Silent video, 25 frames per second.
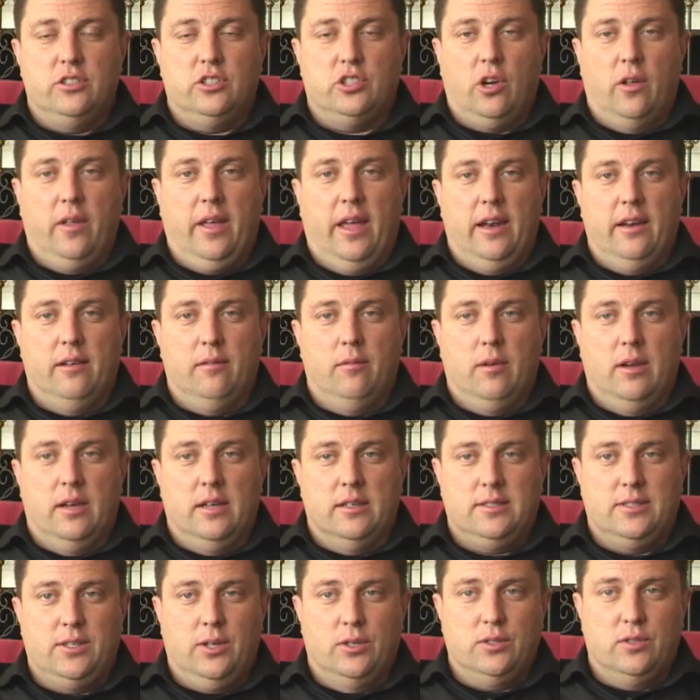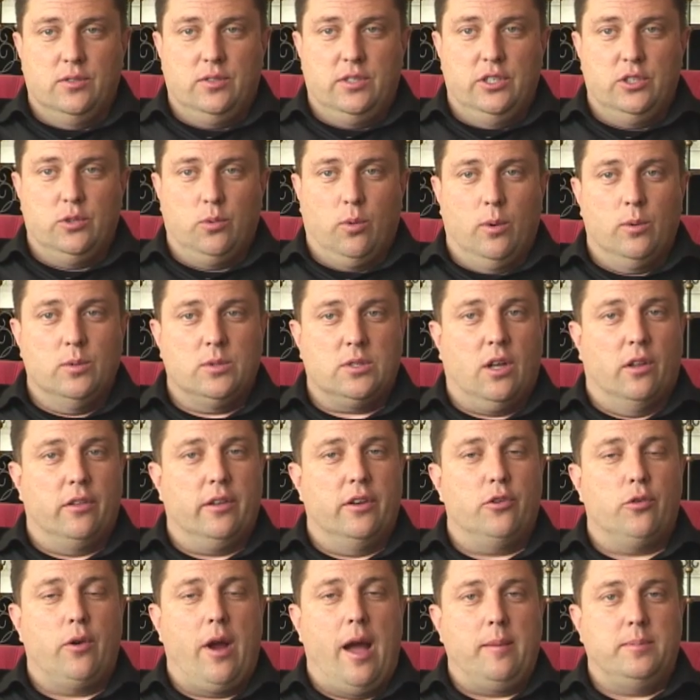Charlie had a series of seizures. One was called
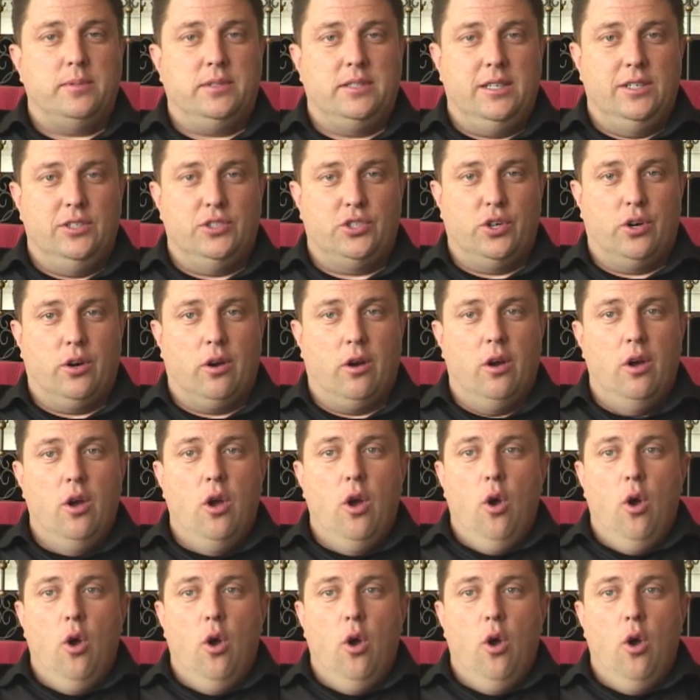the drop seizure,